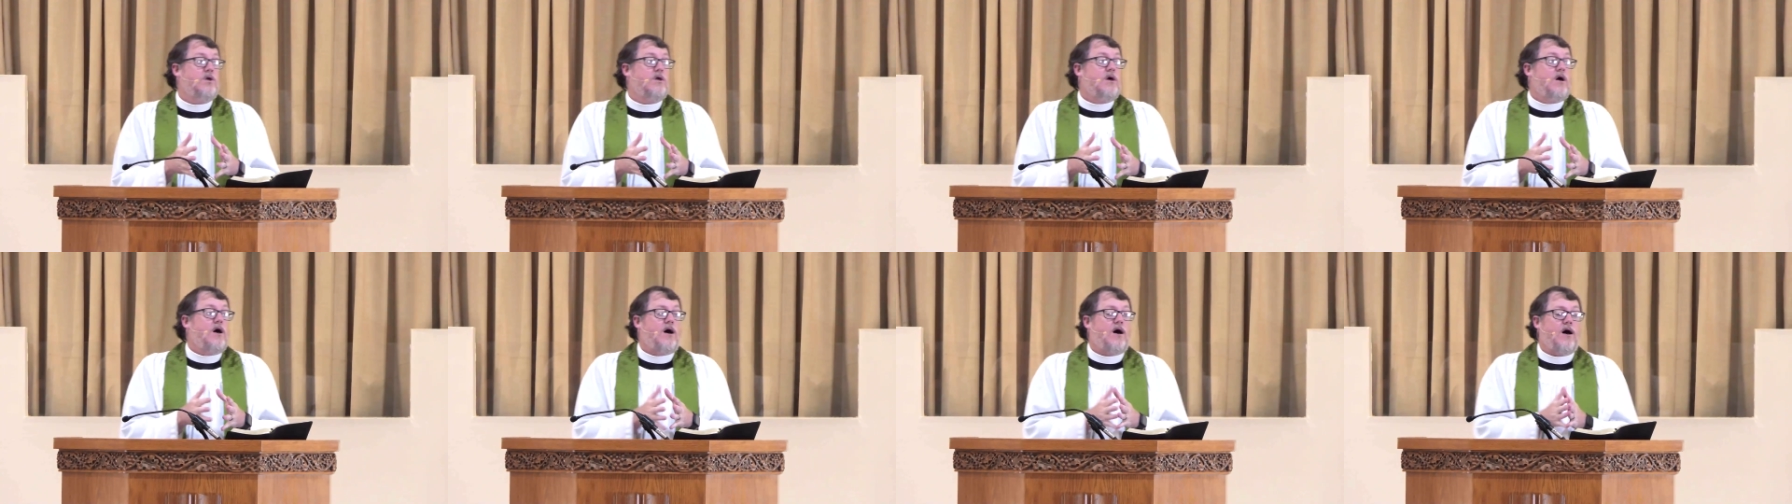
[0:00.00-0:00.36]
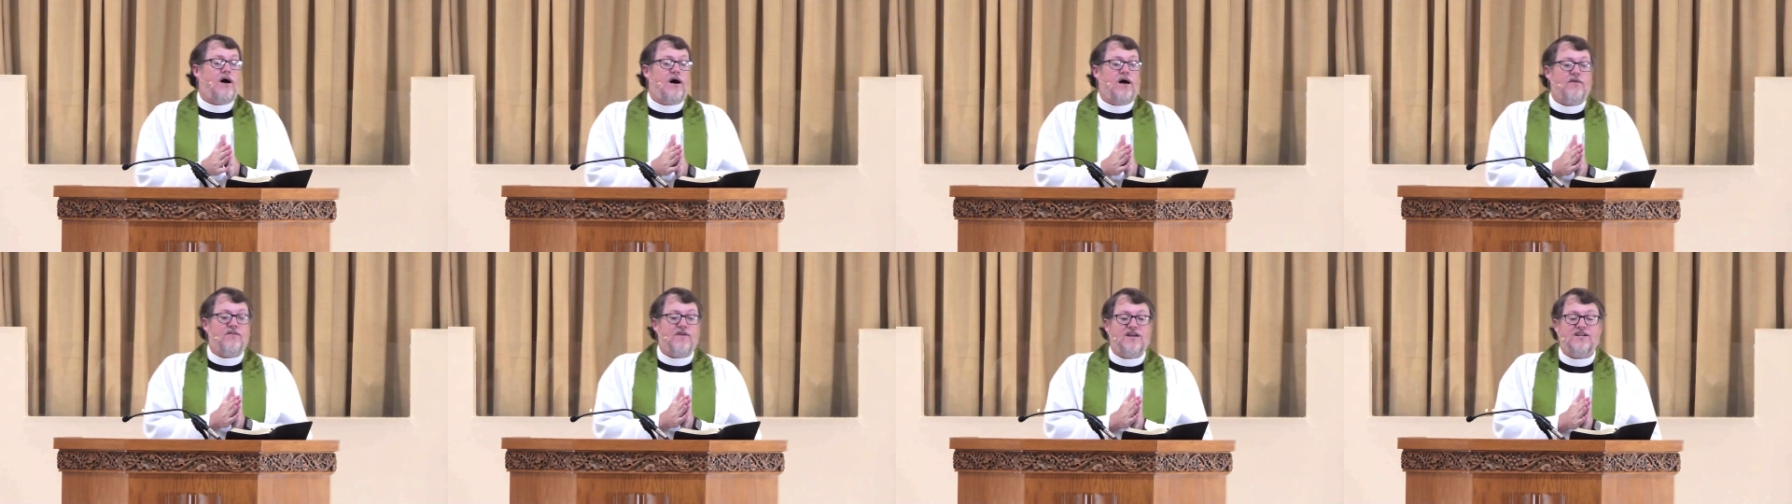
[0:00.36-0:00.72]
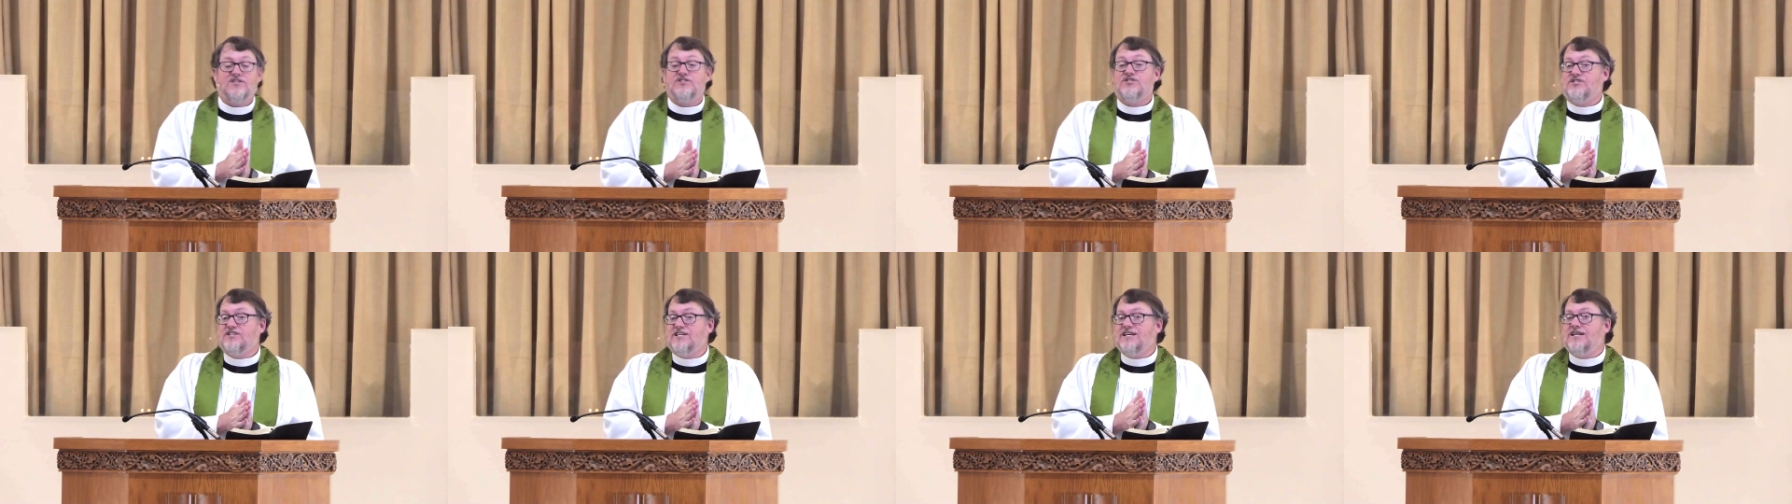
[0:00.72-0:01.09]
uh, they had
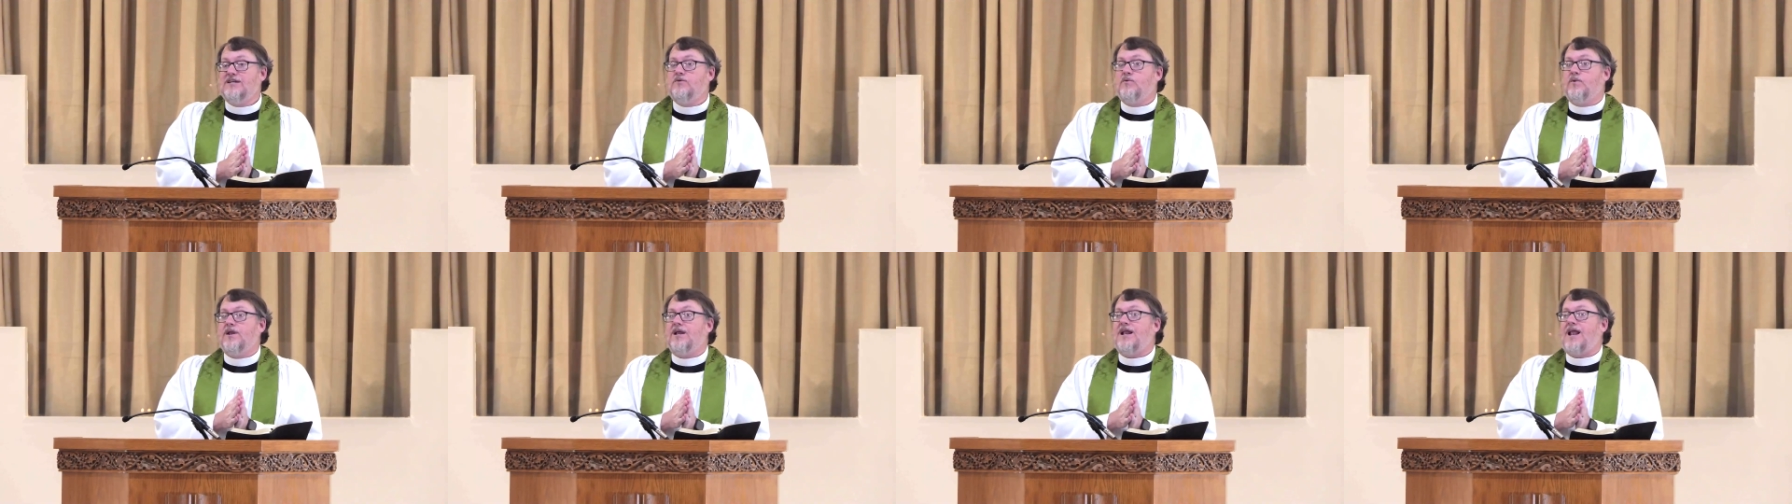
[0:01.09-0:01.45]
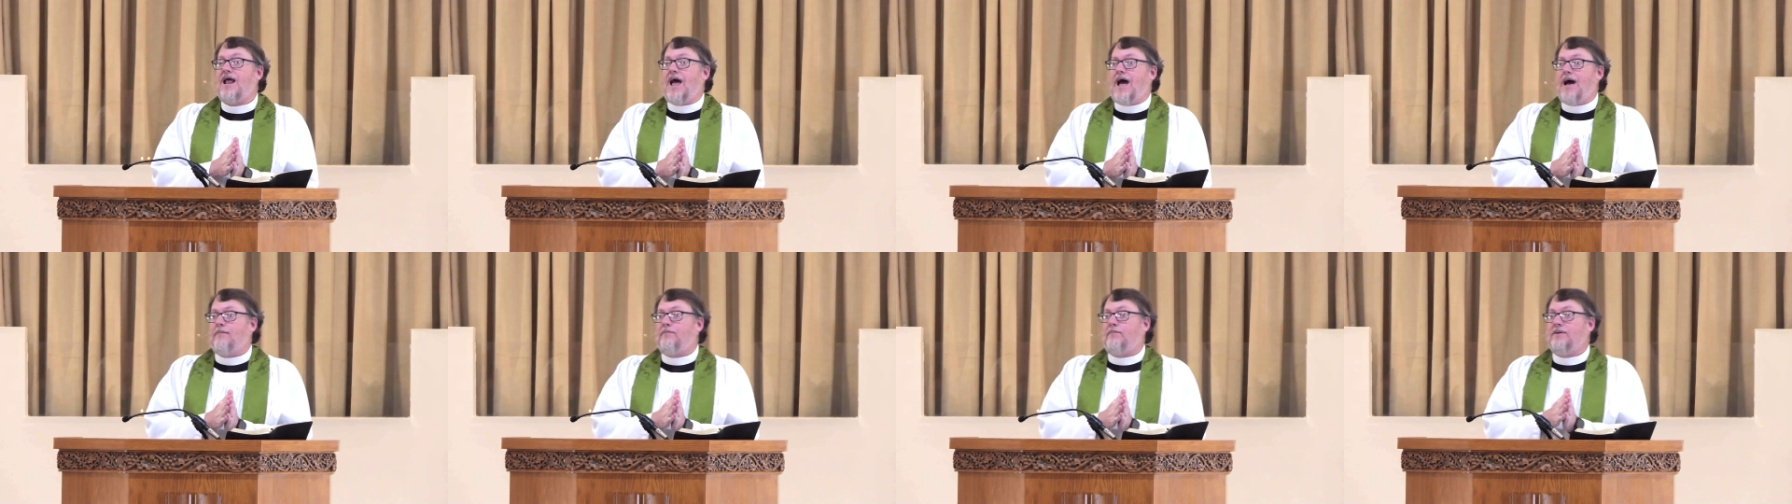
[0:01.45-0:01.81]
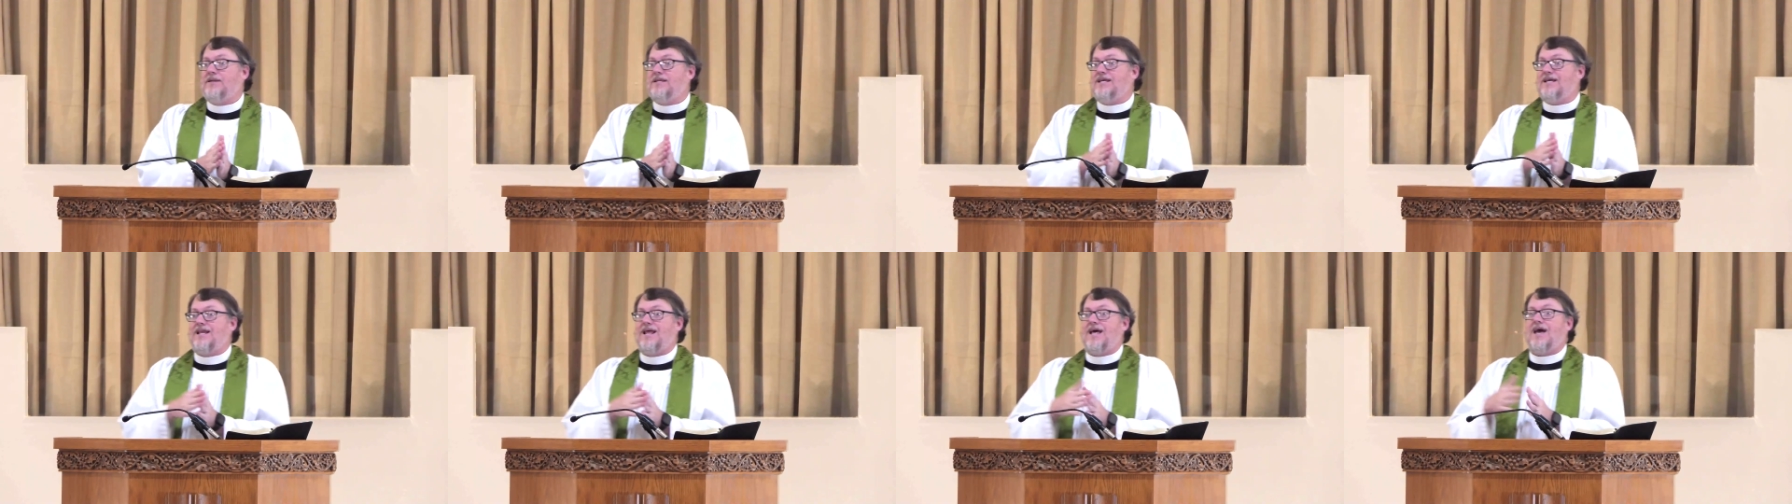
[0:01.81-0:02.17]
seen what had happened
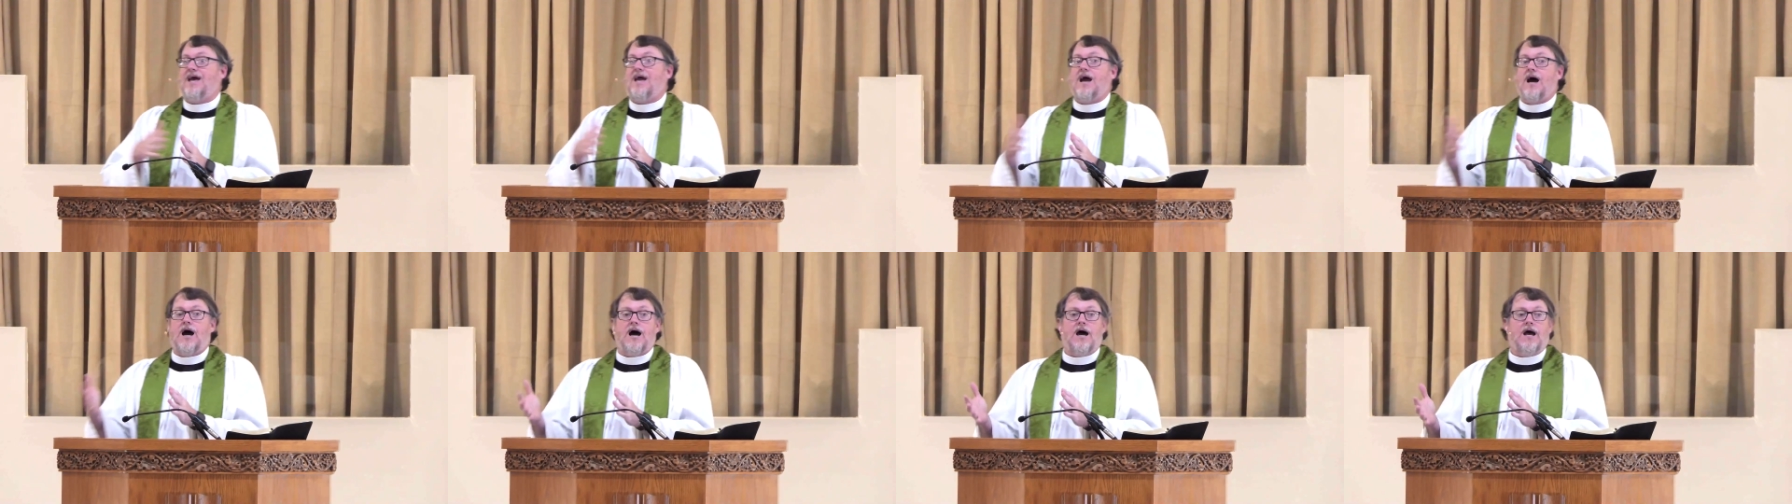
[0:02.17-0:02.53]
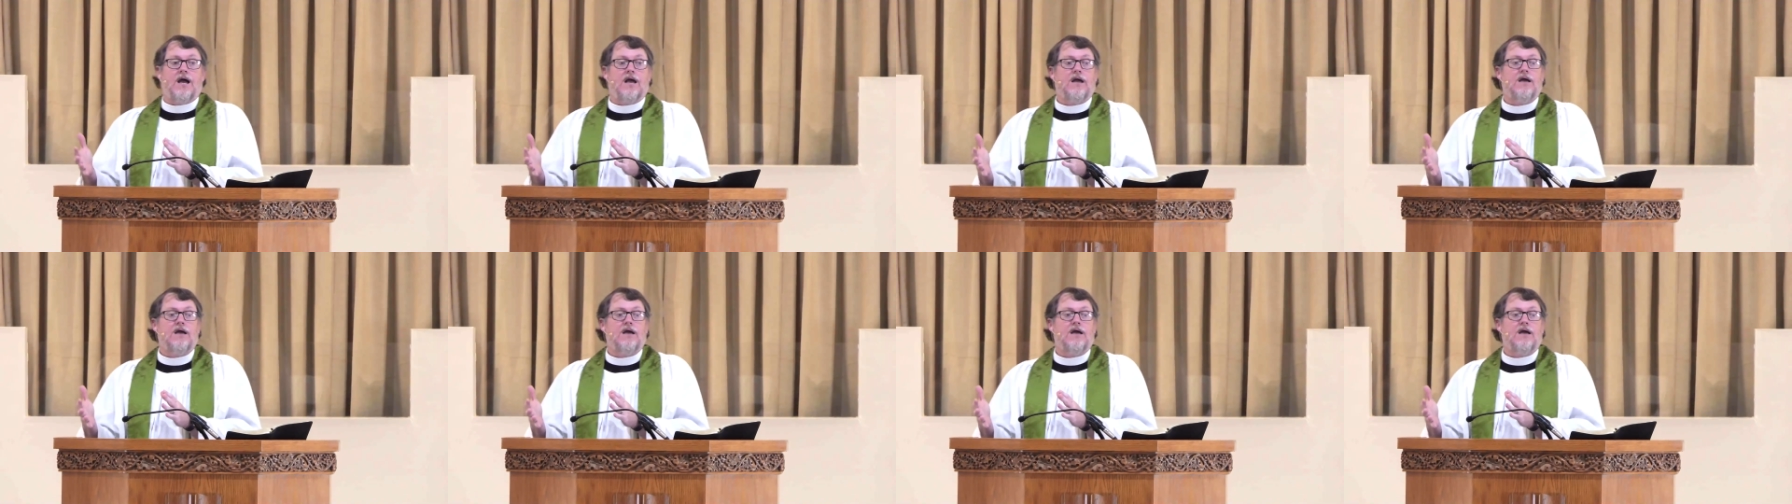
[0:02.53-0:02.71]
at Ai,